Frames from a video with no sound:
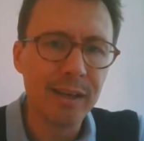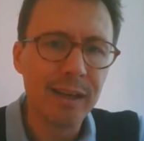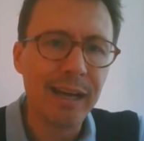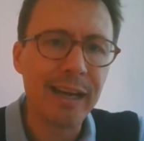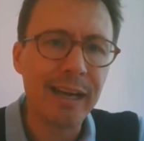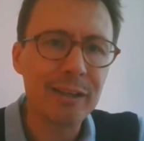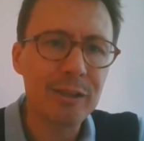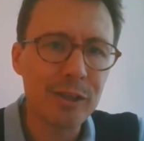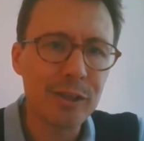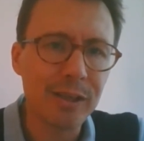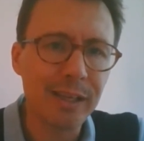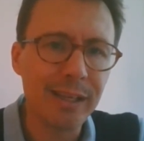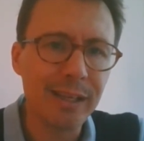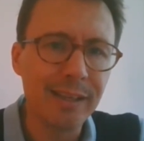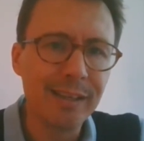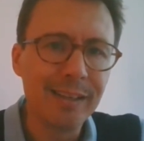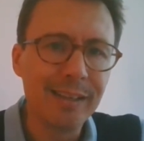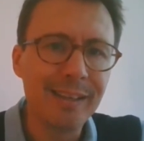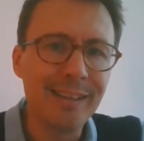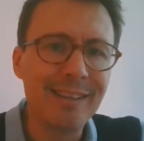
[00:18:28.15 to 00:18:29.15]

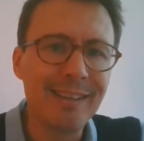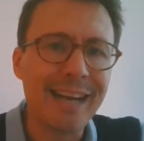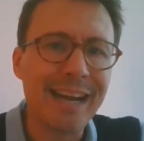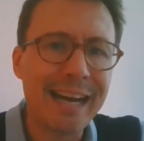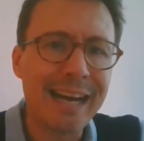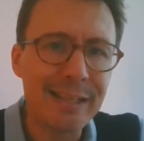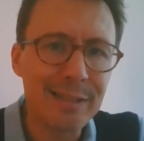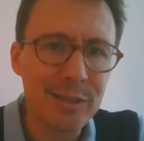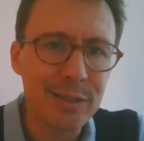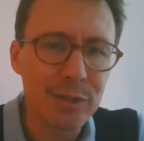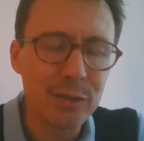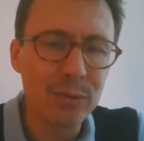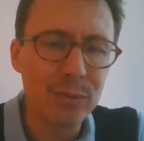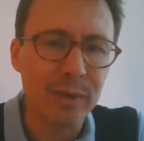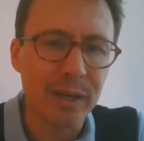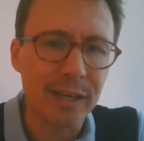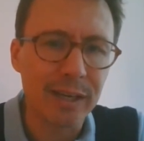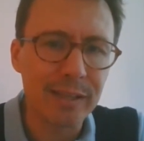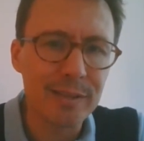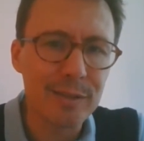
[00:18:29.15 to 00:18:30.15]
actually it adds
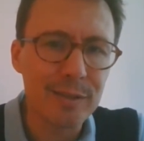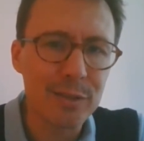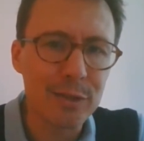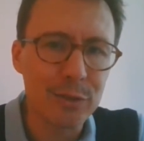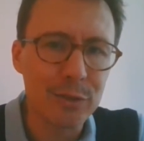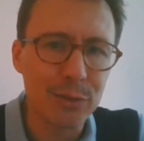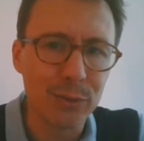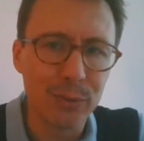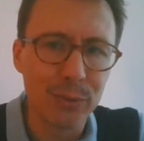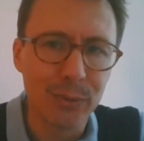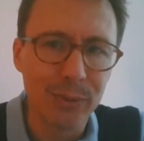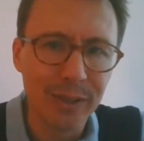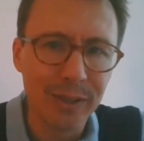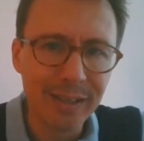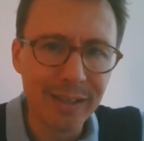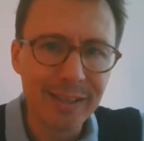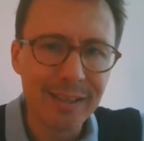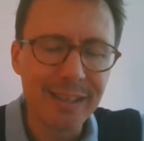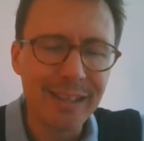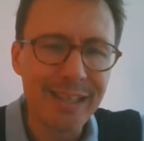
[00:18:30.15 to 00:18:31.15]
nuance to
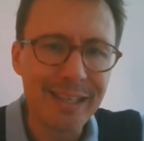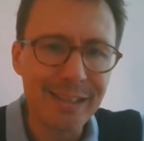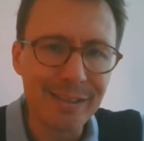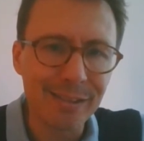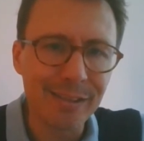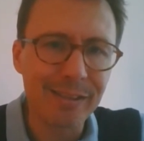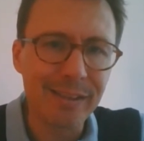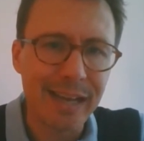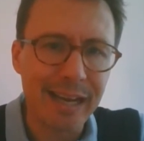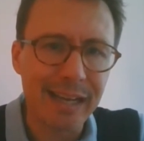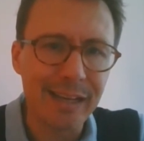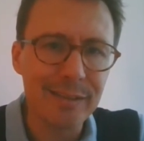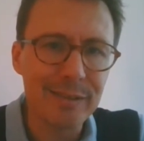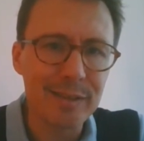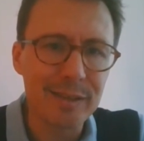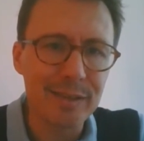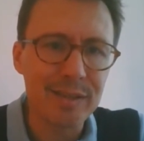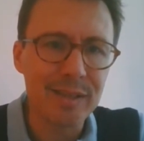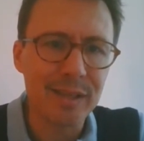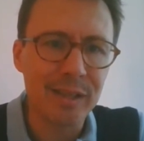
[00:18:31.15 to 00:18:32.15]
legal
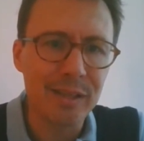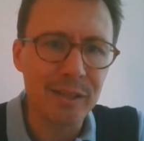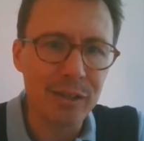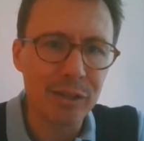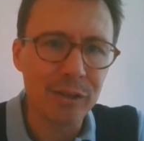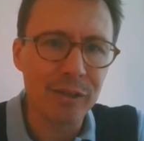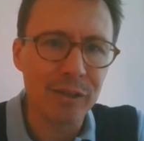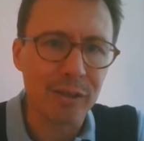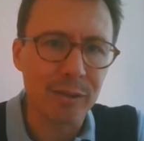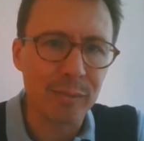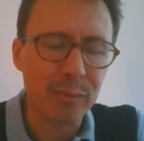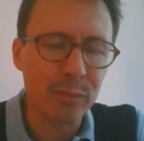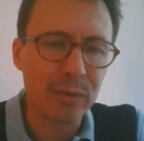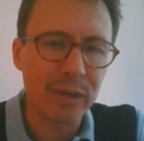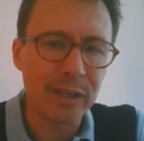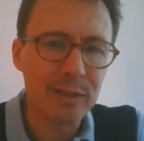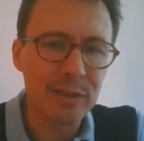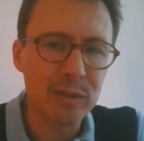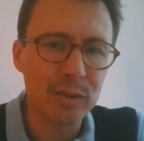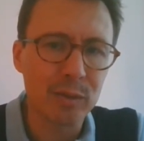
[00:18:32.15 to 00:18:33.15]
analysis in europe
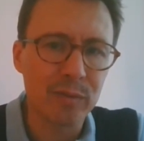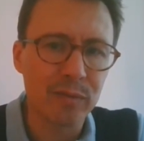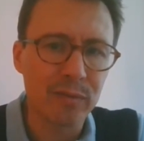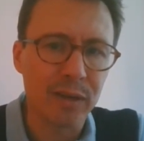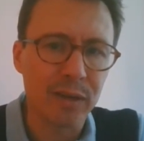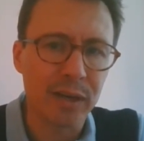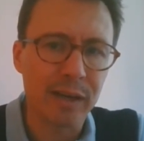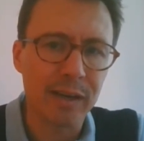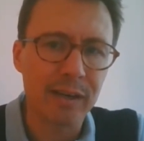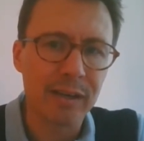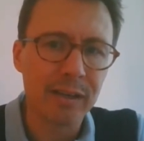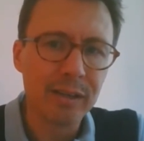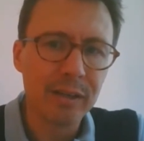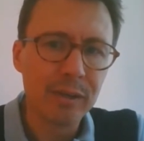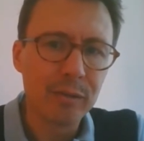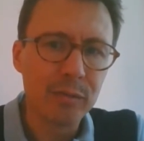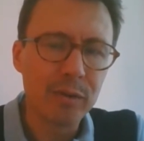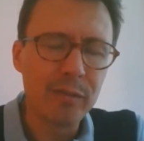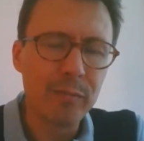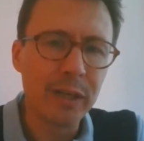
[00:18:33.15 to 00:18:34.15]
where so far
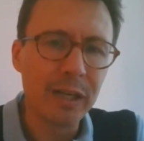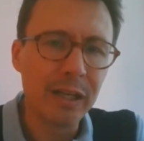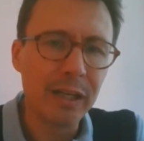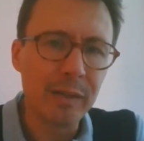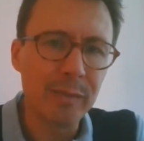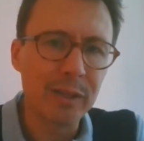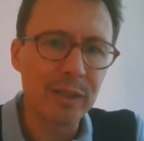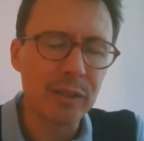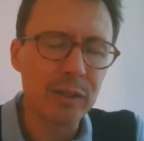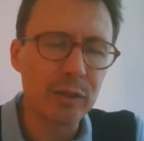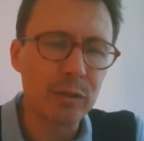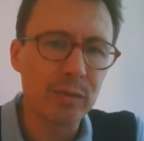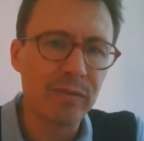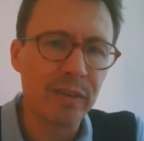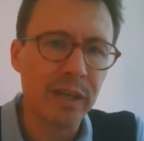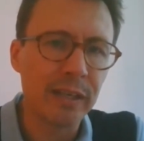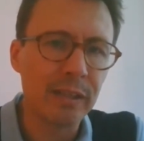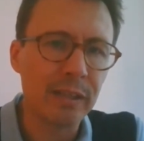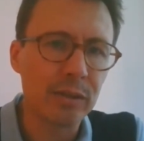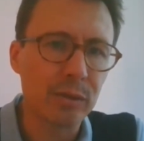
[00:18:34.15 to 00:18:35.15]
we've been limited to
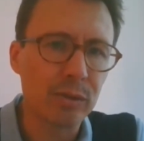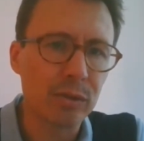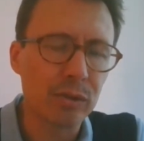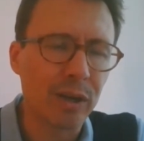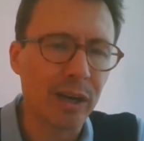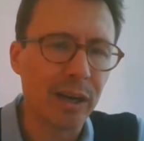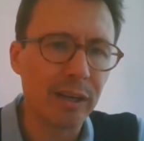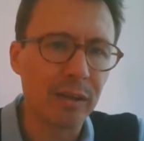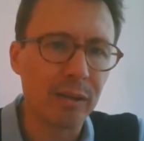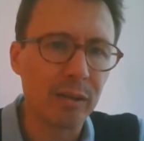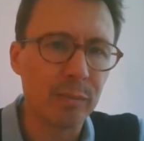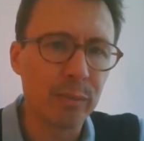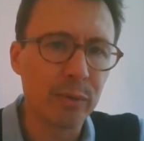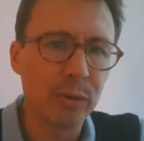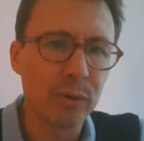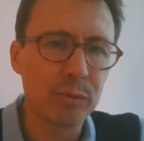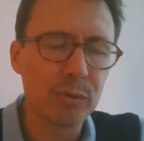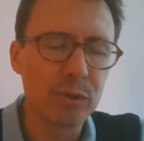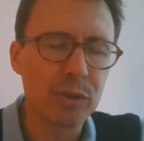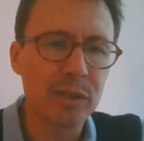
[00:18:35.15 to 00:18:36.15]
very doctrinal
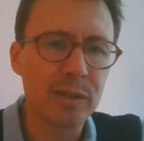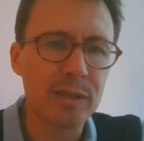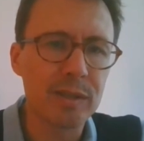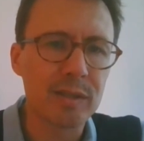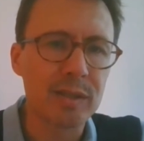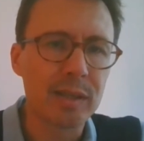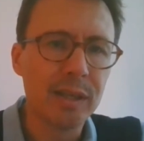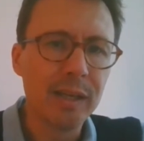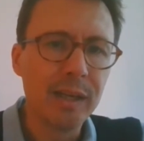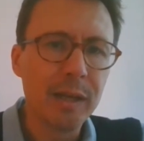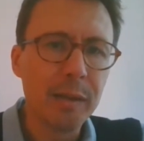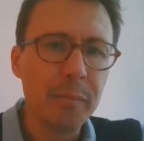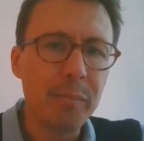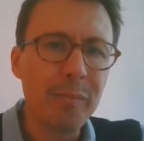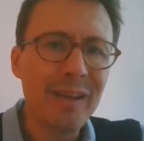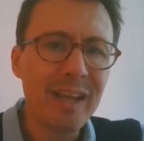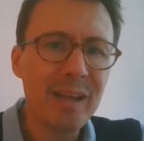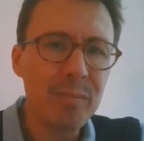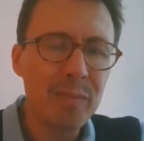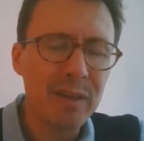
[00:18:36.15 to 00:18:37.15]
approaches
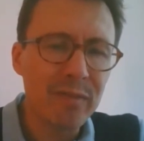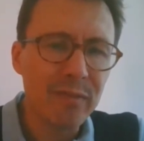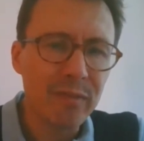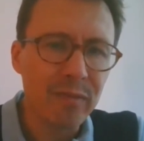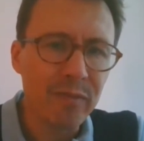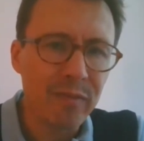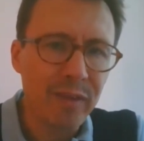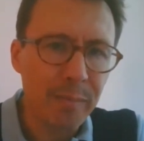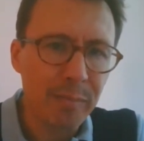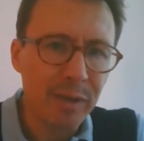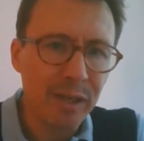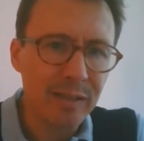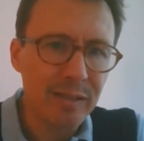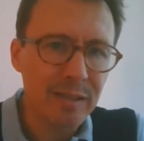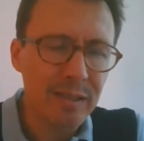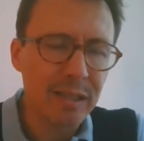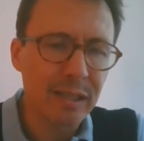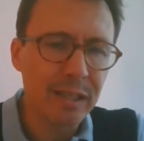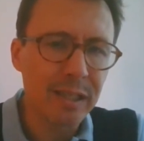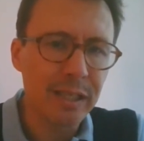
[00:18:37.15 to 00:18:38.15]
maybe
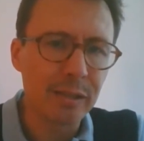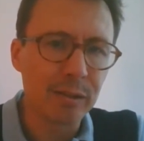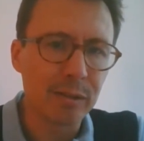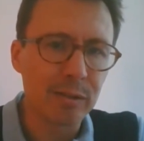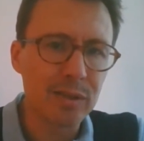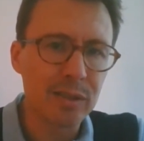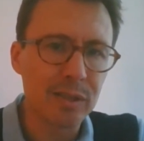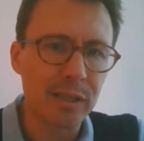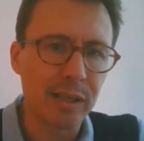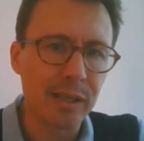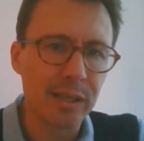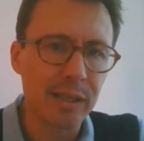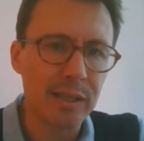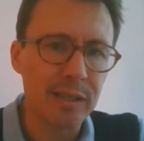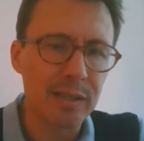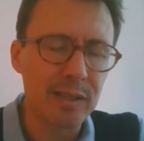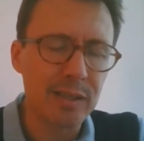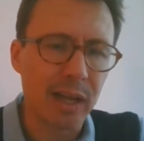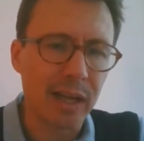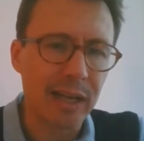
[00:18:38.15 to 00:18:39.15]
feminist legal
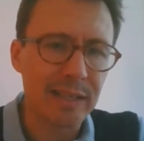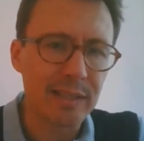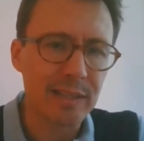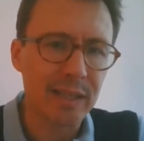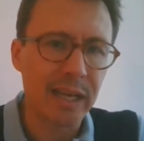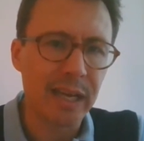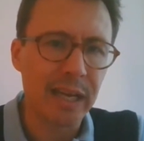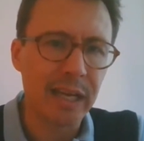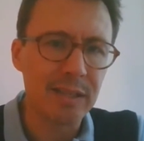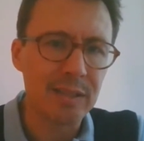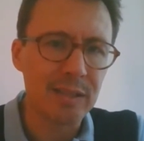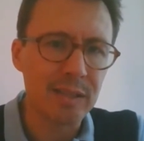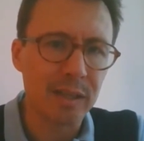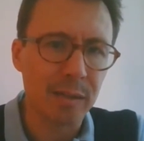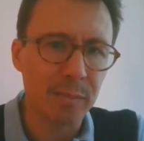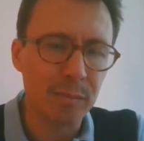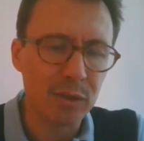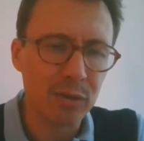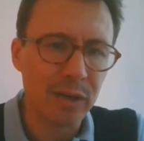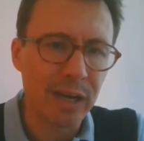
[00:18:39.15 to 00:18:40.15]
studies has gained
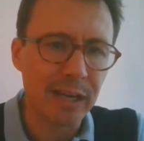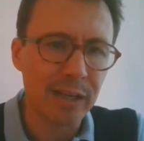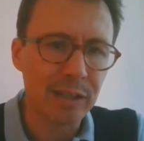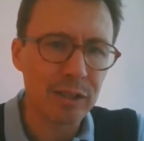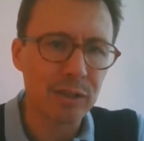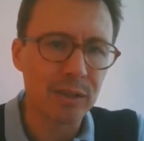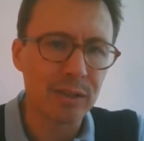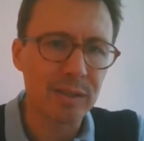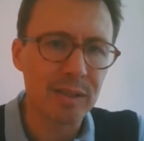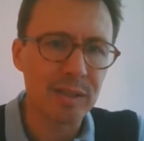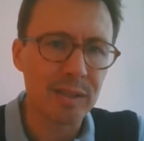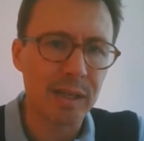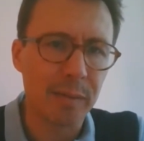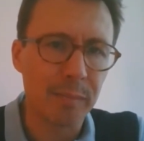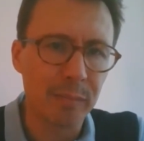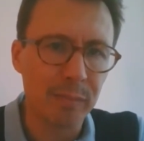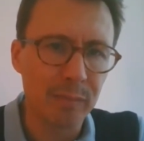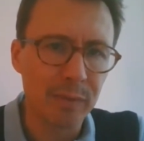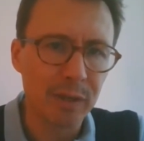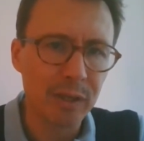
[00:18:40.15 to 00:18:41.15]
some traction and
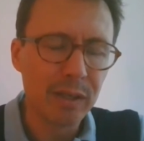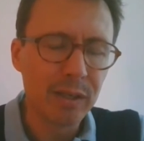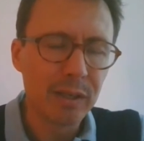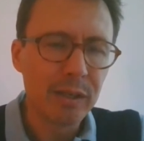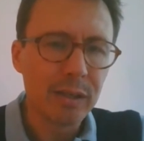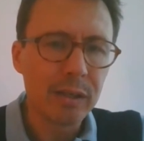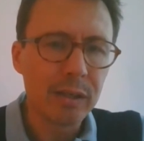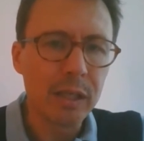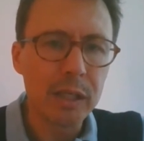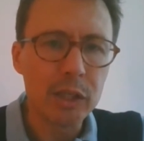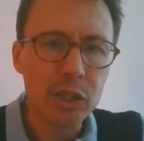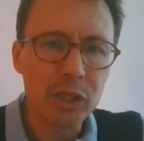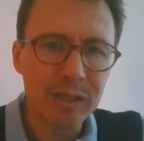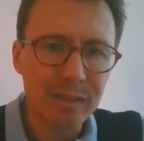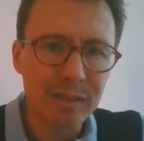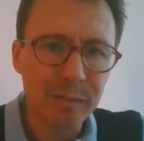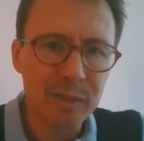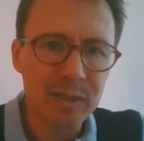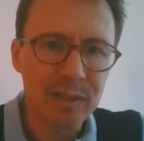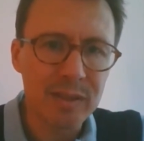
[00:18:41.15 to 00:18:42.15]
some
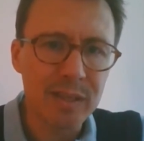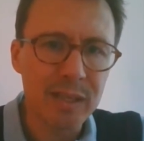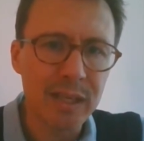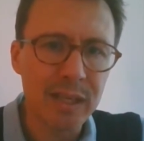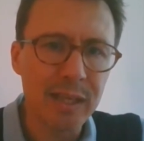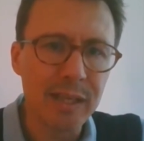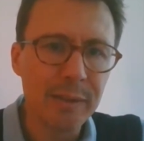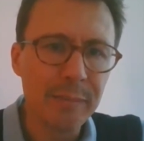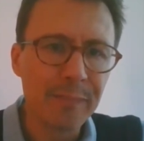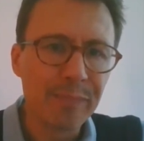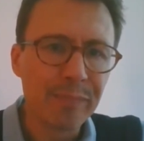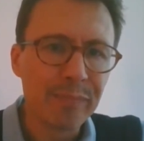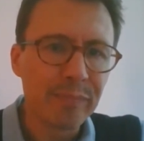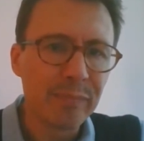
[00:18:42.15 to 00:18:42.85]
legitimacy.